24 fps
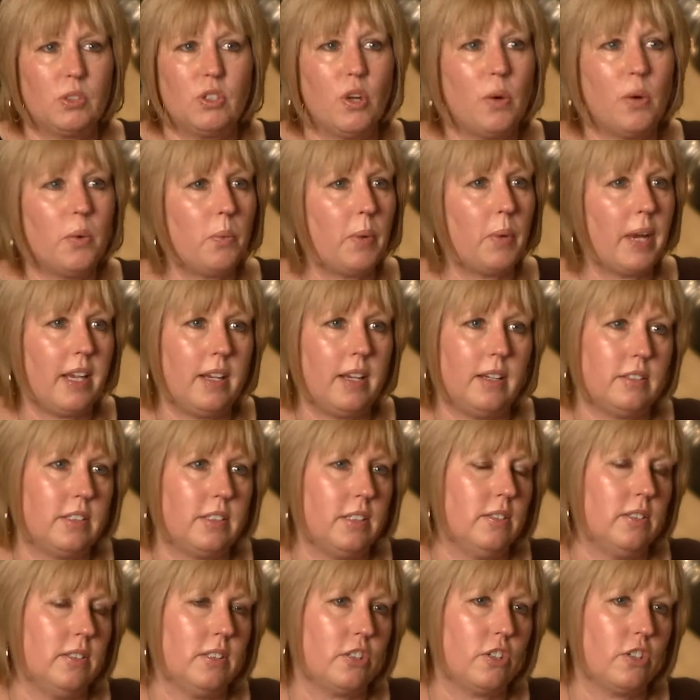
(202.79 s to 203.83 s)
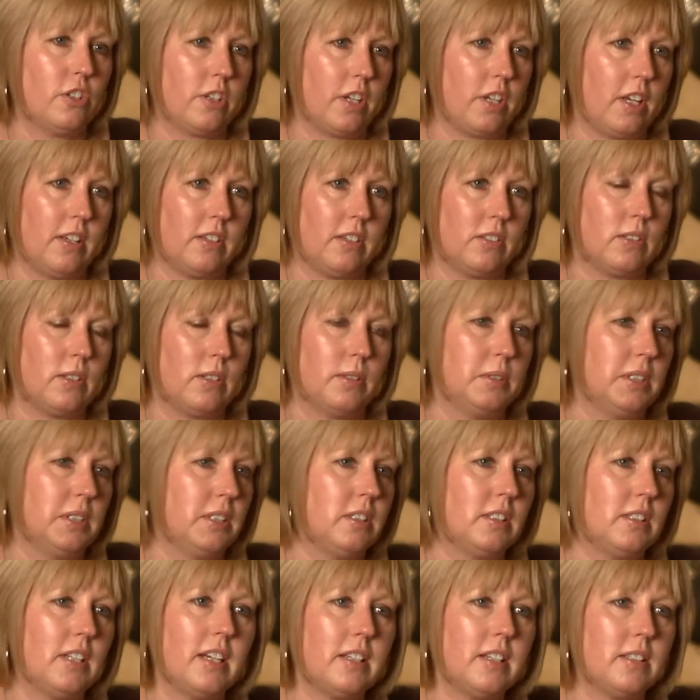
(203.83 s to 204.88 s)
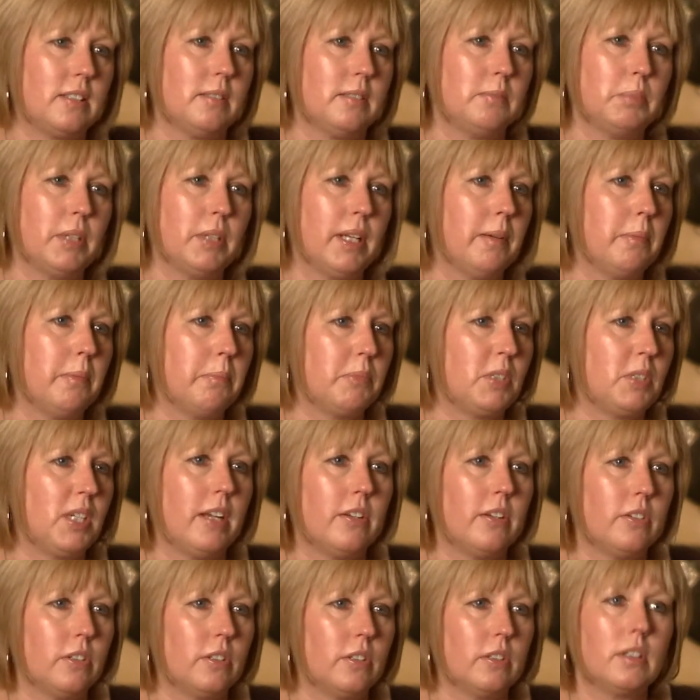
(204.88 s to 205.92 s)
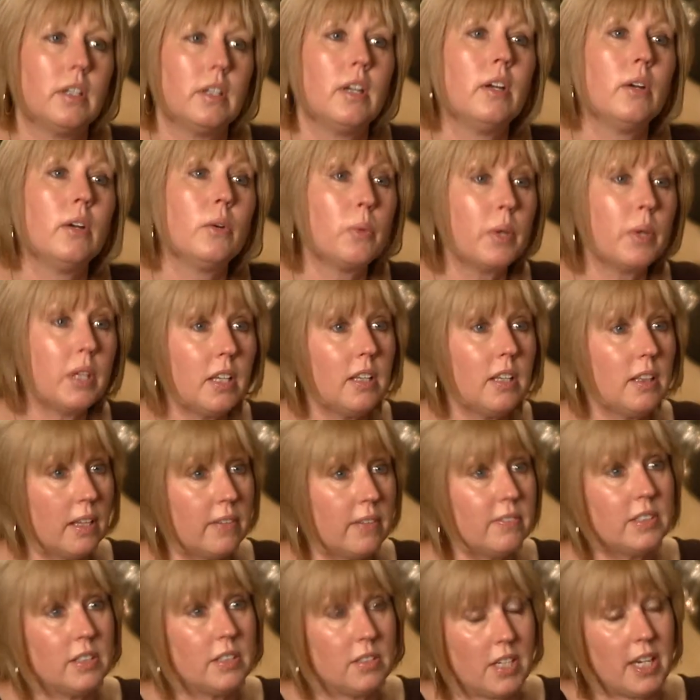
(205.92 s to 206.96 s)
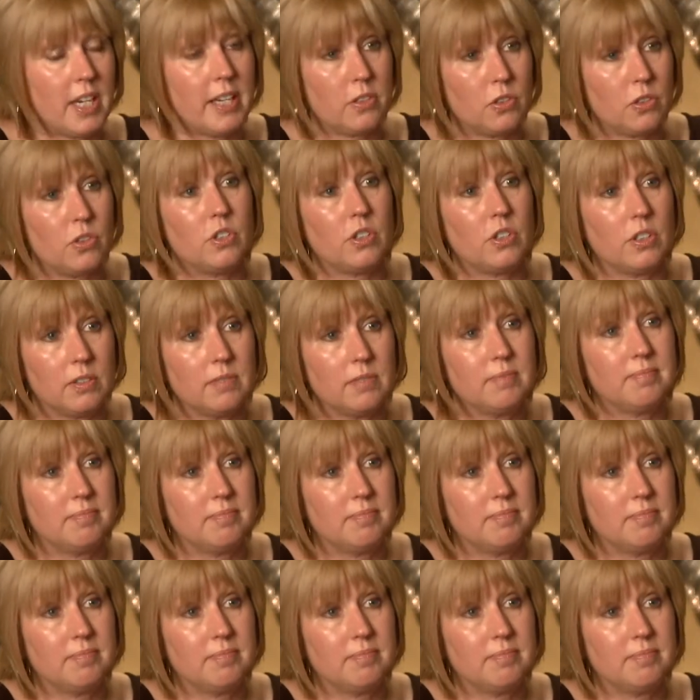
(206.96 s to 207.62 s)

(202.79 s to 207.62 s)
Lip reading: no weight in the cooking, so it's nice and plump, tender, really lovely texture,